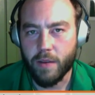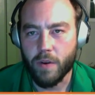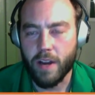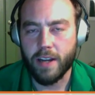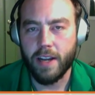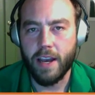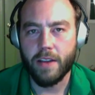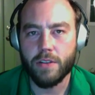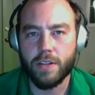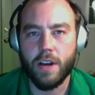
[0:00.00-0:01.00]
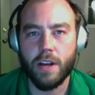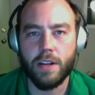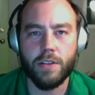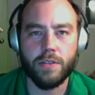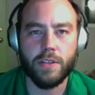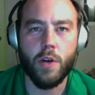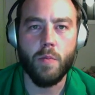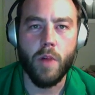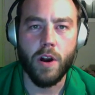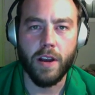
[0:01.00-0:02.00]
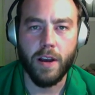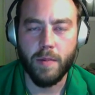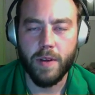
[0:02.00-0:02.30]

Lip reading: We're not going to have, there's no markup.